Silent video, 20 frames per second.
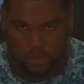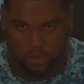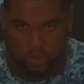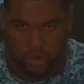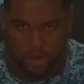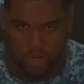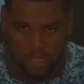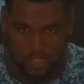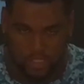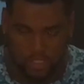
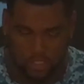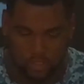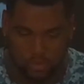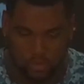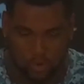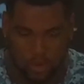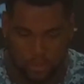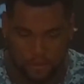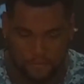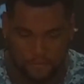what I needed to
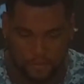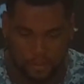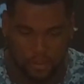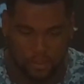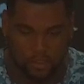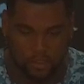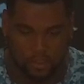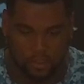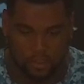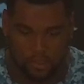do on the
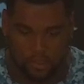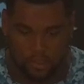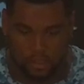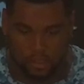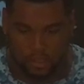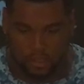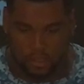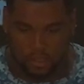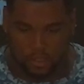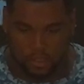field
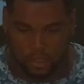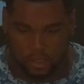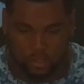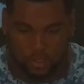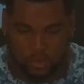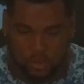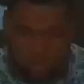and also